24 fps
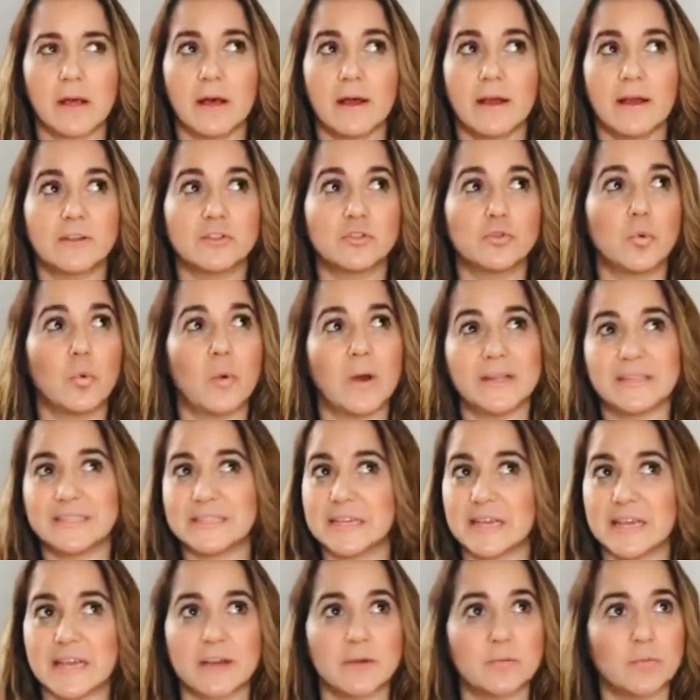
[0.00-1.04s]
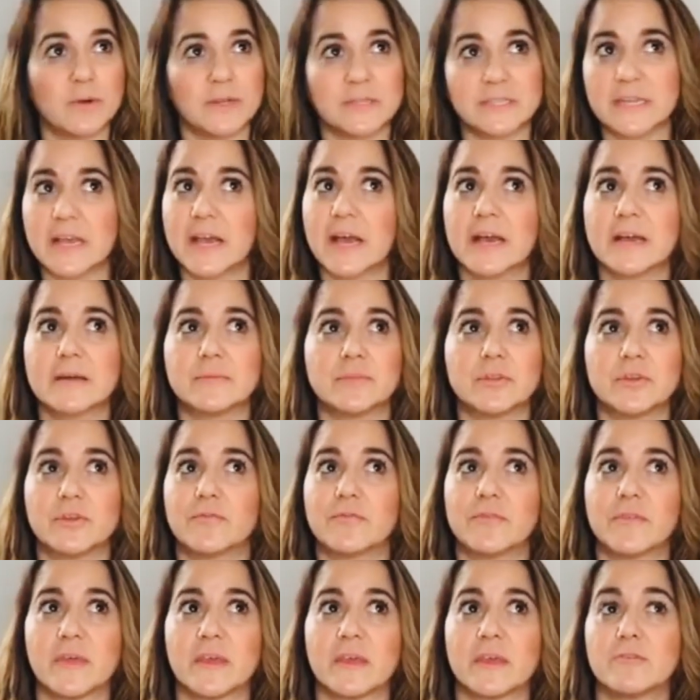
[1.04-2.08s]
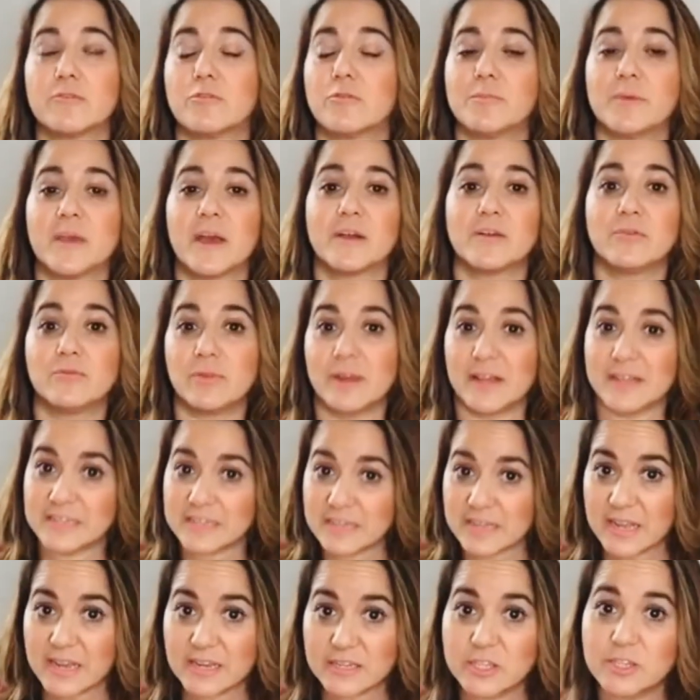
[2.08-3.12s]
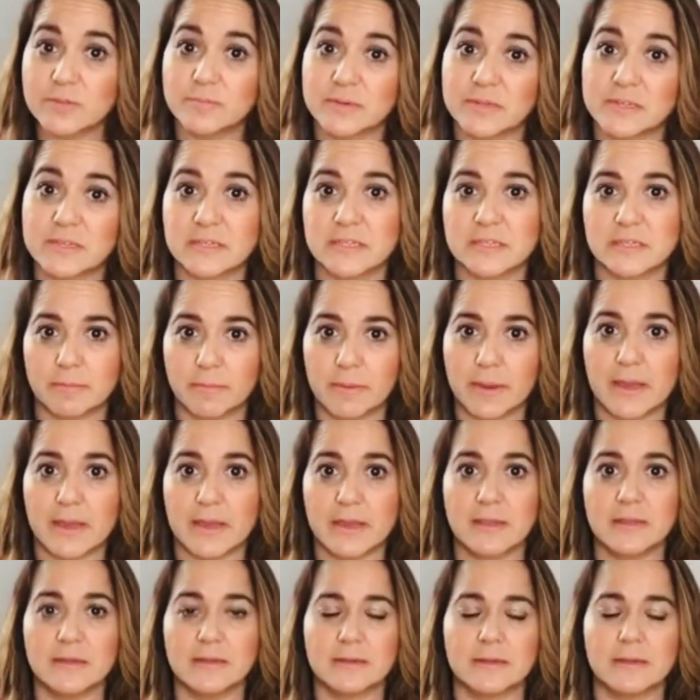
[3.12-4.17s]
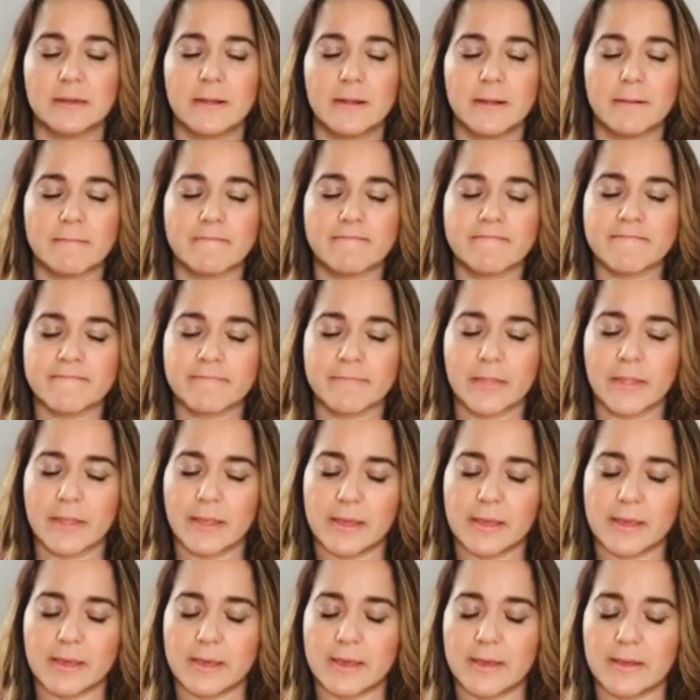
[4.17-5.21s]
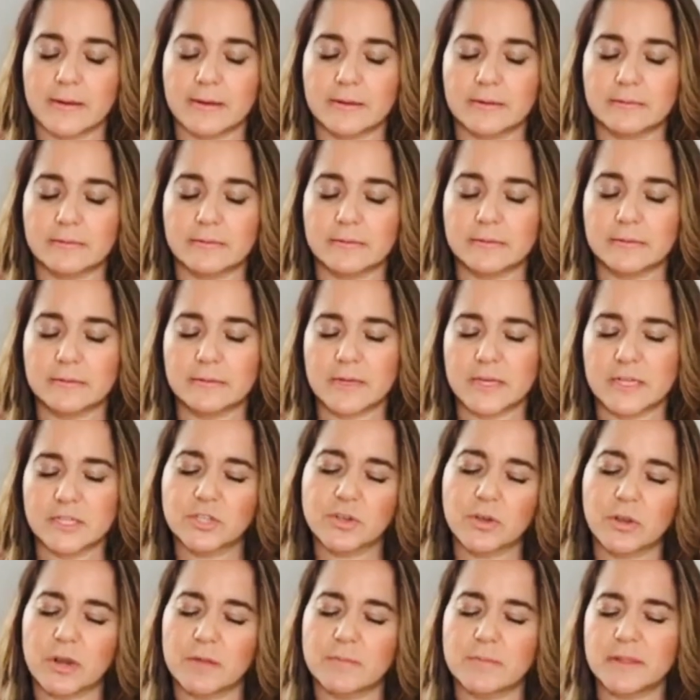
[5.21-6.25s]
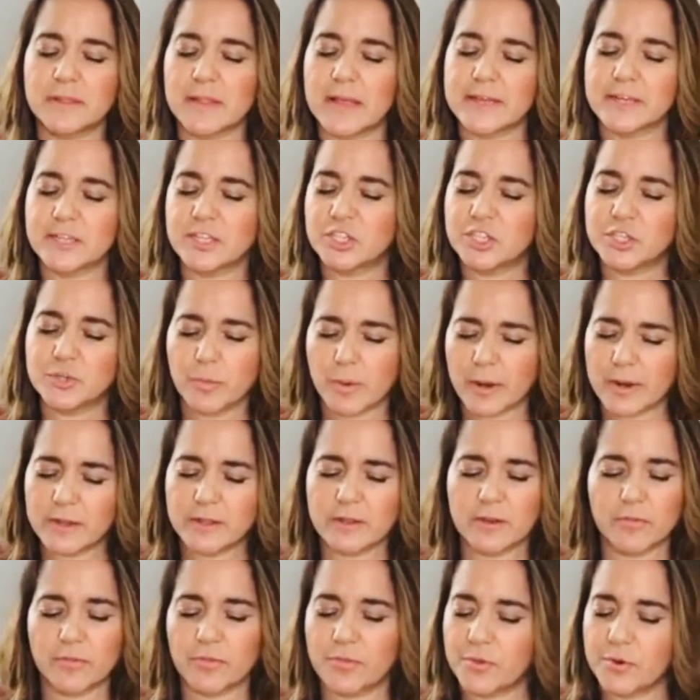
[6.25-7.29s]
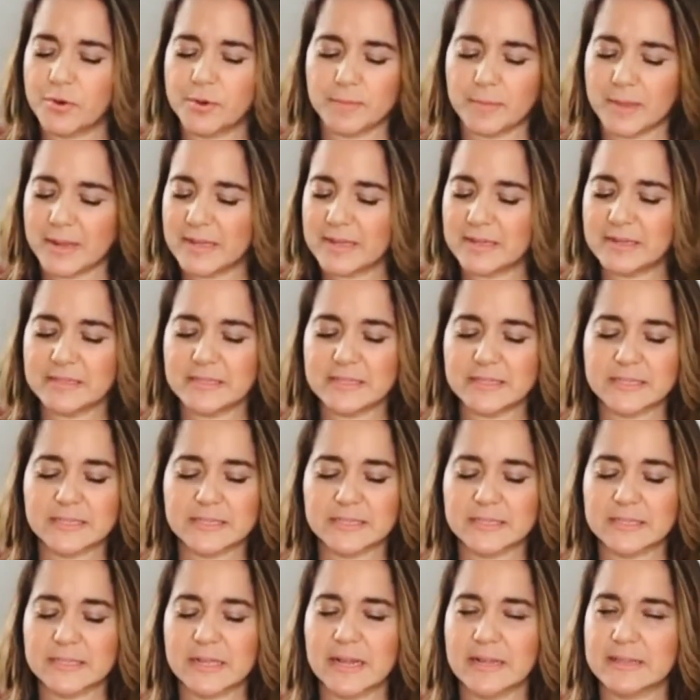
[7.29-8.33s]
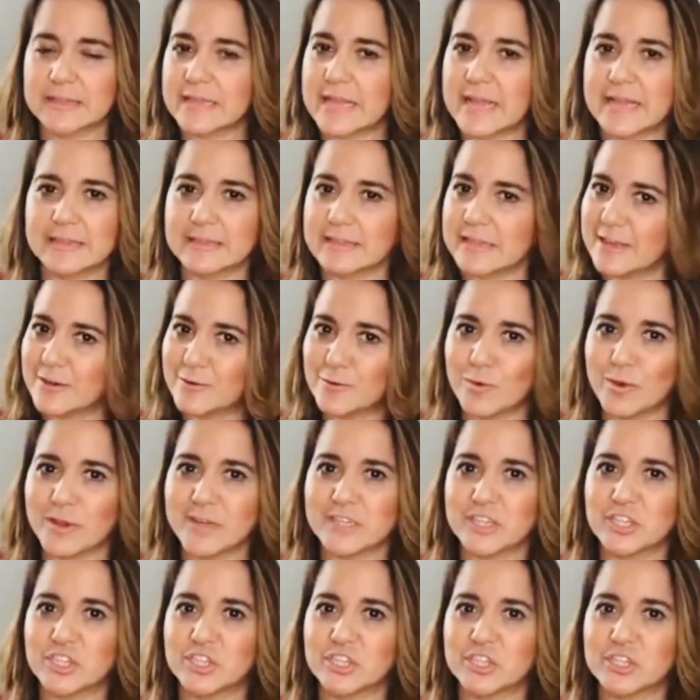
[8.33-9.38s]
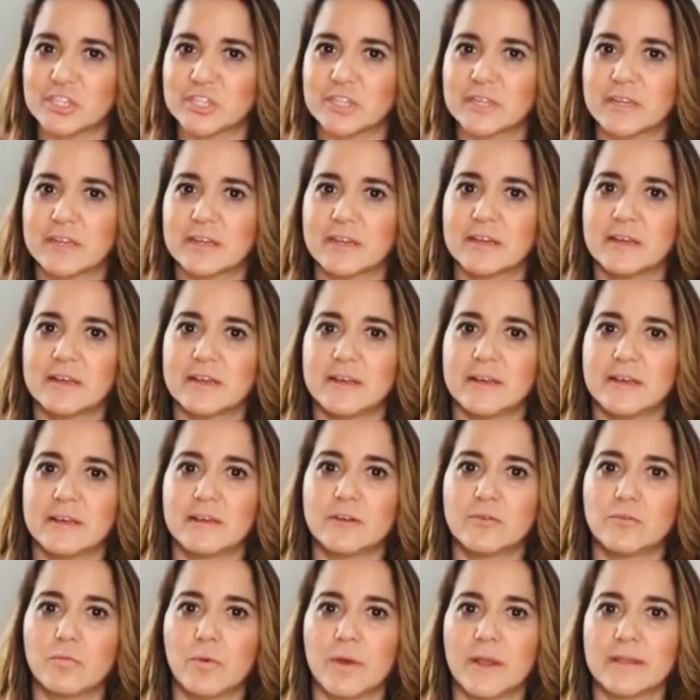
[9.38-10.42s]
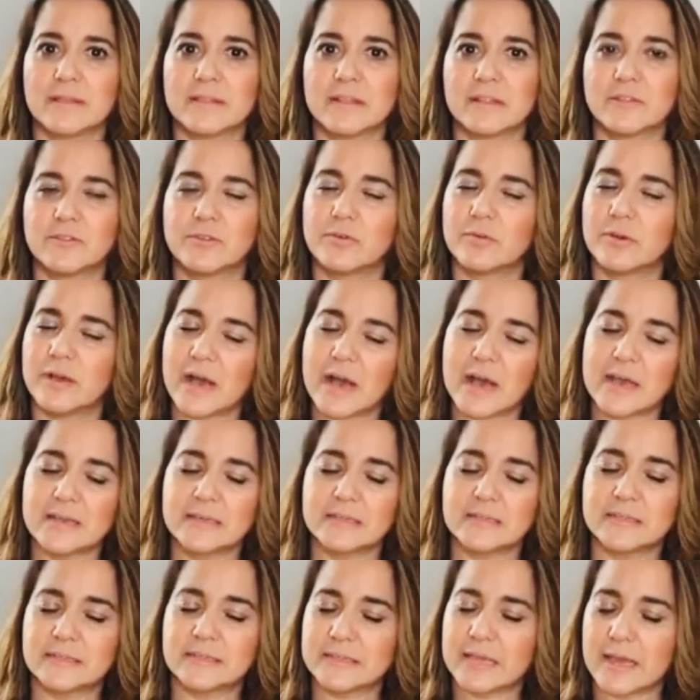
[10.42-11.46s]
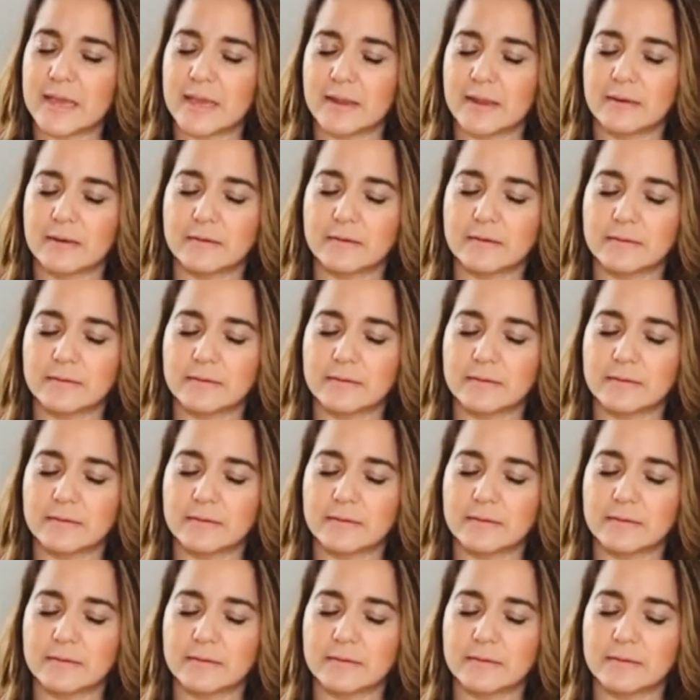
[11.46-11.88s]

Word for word: at uh, what day, at what time do you think it will be a good idea to participate? And it's gonna be like 20 or 30 minutes light language in a way that you guys can